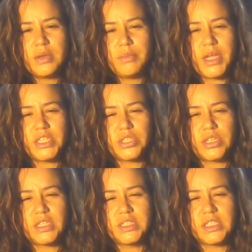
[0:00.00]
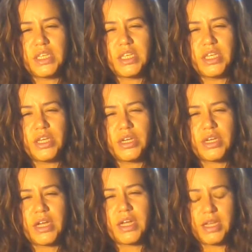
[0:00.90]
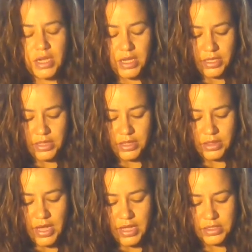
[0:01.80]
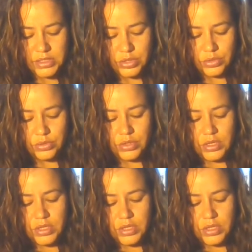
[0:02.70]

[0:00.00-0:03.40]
But as you can see here, I kind of did that too,